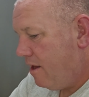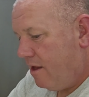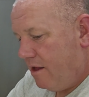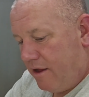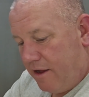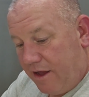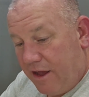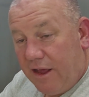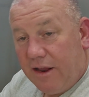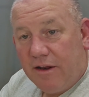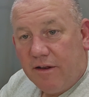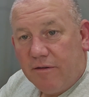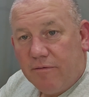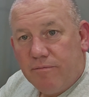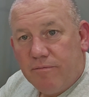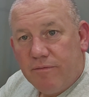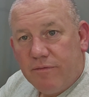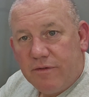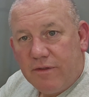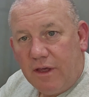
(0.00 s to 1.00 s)
again,
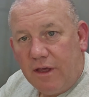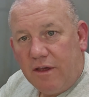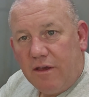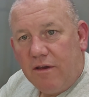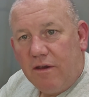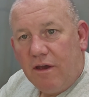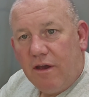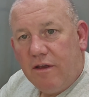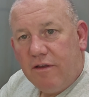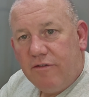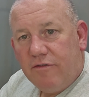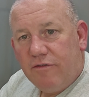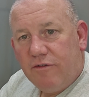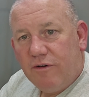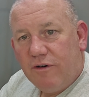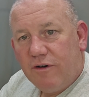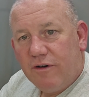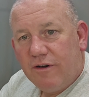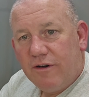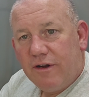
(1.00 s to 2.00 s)
thank you guys
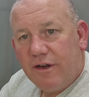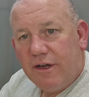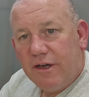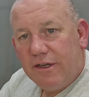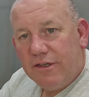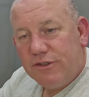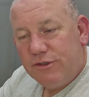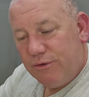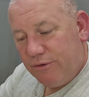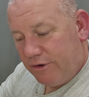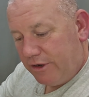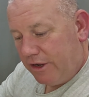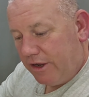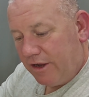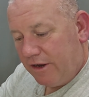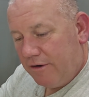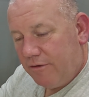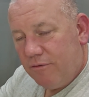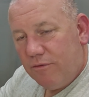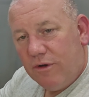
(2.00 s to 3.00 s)
for tuning in.